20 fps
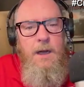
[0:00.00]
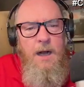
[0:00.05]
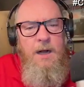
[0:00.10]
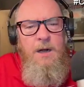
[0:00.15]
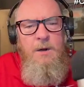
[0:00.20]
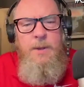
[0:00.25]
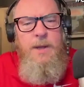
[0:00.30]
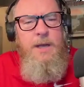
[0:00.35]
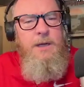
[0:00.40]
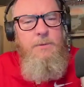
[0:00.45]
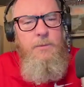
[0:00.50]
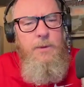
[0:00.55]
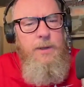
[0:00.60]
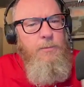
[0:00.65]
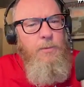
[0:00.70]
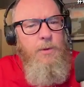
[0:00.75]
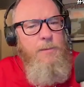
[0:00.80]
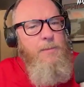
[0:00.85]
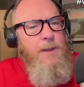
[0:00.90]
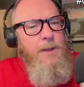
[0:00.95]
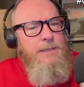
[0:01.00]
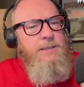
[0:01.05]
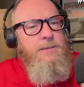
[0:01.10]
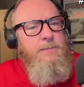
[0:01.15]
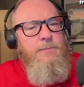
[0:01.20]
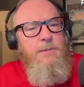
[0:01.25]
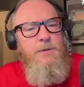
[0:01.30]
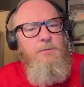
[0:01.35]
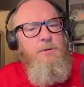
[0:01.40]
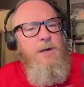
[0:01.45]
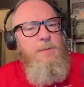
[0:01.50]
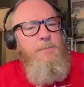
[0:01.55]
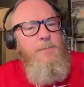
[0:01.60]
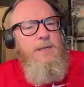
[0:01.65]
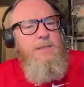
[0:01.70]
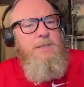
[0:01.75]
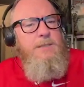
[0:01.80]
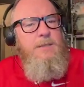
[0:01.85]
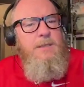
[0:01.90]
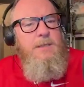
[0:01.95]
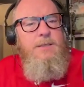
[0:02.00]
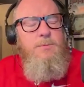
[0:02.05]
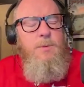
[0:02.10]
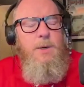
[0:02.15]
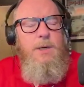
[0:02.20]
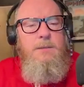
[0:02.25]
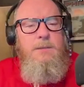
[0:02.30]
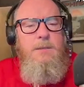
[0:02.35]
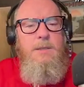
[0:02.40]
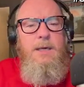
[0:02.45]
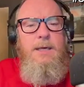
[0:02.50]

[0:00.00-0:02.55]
Oh, we made some correct picks as well.